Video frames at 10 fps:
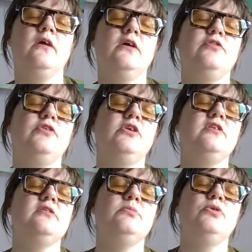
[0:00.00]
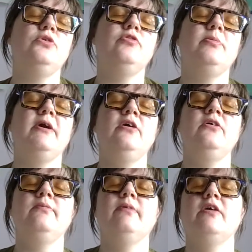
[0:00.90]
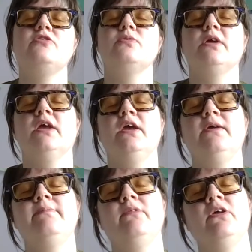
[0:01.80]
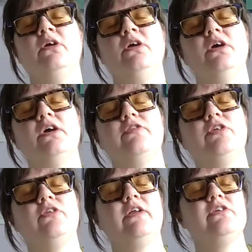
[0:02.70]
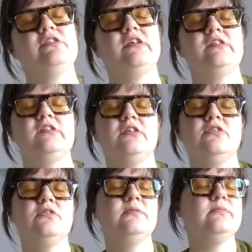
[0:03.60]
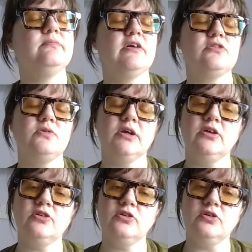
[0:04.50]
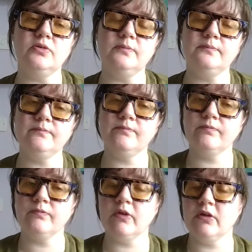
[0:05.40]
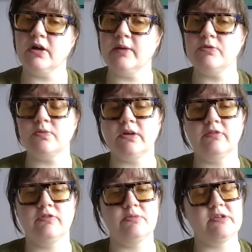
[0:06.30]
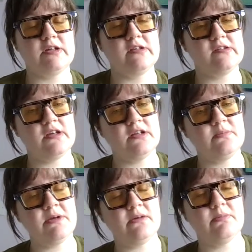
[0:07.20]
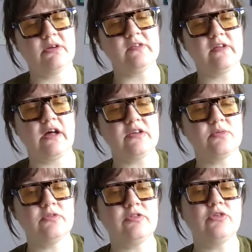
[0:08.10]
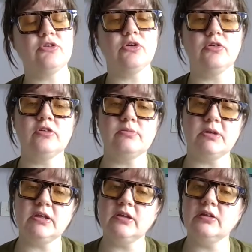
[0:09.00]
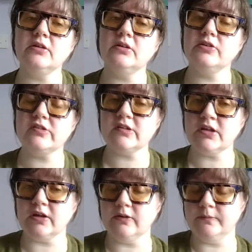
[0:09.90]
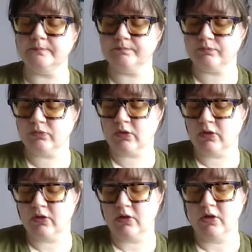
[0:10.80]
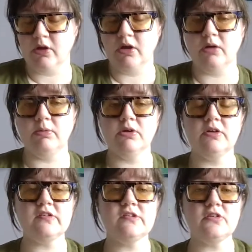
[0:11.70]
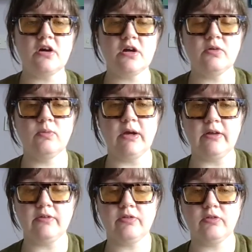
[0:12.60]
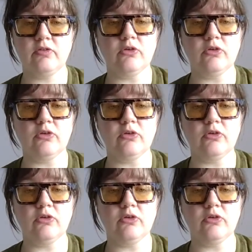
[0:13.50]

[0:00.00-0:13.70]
If you need to move about, that's okay. If you'd rather stay still, that's okay too. I'm swaying from side to side a bit because that's what feels good to me just now. And we're going to start with the